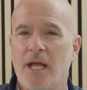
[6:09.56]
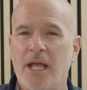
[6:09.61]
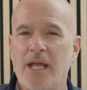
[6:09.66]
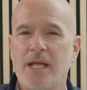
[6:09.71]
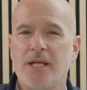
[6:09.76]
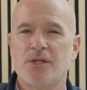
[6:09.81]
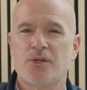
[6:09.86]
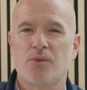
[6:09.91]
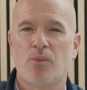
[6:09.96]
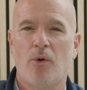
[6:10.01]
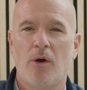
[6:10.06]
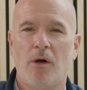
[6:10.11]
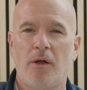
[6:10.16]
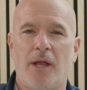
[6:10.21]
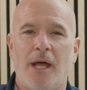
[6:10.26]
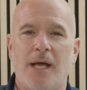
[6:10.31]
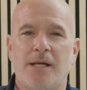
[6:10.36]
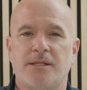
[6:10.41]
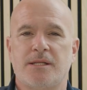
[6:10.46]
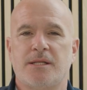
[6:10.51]
Each one
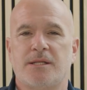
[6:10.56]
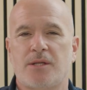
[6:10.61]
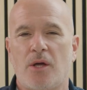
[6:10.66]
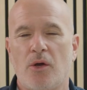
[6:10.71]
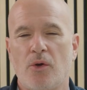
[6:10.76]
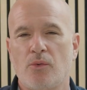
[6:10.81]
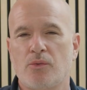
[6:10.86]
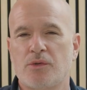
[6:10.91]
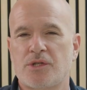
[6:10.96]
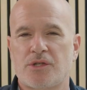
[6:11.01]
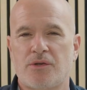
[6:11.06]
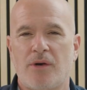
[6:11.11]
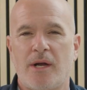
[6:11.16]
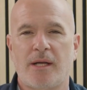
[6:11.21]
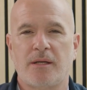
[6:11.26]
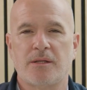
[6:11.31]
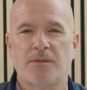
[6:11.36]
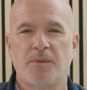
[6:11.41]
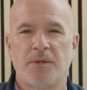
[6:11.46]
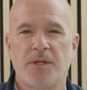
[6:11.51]
has its own
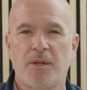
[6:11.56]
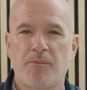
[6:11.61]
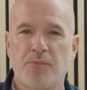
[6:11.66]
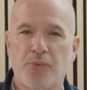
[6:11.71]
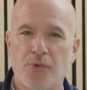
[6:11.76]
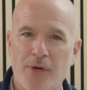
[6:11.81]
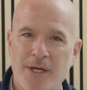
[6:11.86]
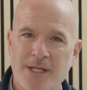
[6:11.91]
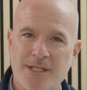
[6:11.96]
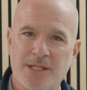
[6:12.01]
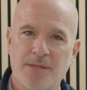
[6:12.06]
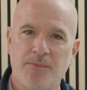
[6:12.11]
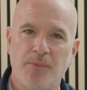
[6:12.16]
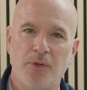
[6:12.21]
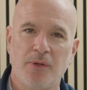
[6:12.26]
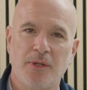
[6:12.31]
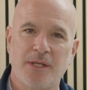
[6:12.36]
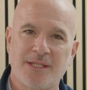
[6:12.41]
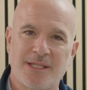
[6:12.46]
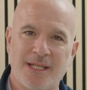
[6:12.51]
strengths, but the
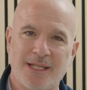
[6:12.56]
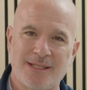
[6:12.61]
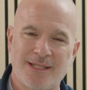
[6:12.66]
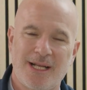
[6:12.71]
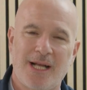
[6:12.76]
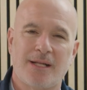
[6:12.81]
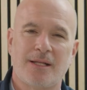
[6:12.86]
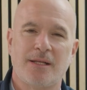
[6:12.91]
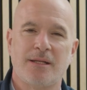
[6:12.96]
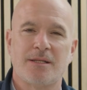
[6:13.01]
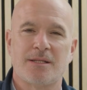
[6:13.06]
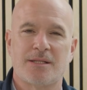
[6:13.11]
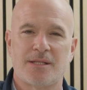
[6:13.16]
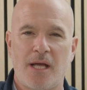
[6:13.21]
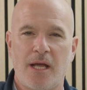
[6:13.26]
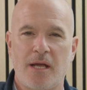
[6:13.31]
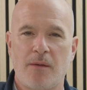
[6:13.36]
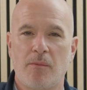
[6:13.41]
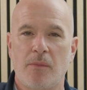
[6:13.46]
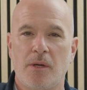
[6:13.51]
principle is exactly the
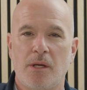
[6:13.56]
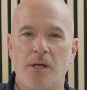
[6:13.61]
same.